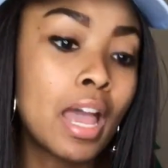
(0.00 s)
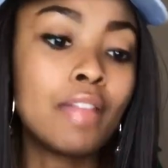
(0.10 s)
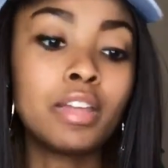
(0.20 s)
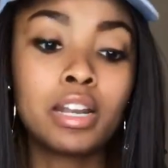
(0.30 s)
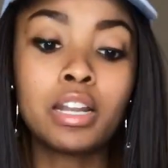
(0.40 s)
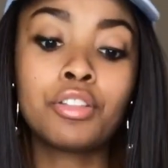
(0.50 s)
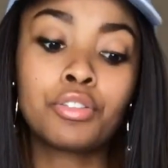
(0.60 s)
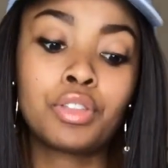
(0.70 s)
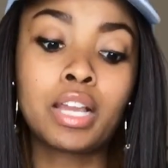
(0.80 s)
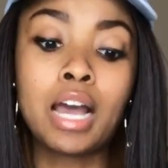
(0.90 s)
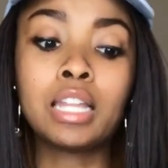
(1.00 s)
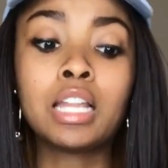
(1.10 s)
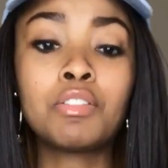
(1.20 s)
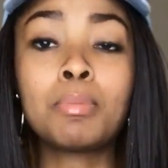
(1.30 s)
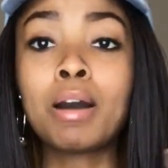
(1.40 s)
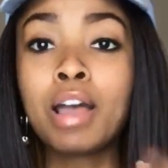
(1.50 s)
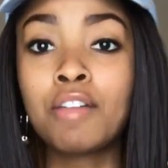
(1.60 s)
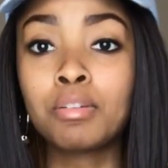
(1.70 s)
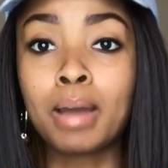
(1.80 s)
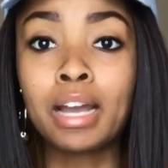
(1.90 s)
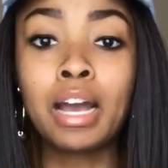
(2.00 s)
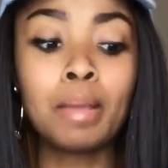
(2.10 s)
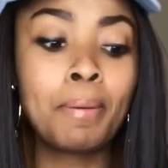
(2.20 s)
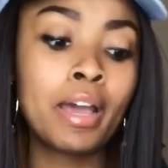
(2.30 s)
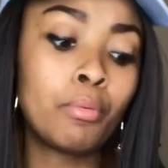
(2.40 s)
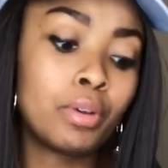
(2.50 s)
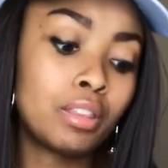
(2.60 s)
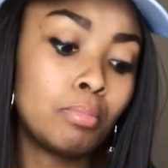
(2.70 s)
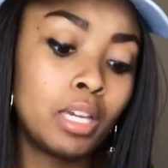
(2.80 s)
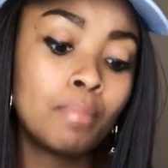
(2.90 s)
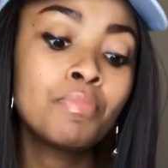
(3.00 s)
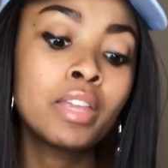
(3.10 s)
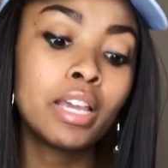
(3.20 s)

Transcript: And then another thing I love about having my iPad with me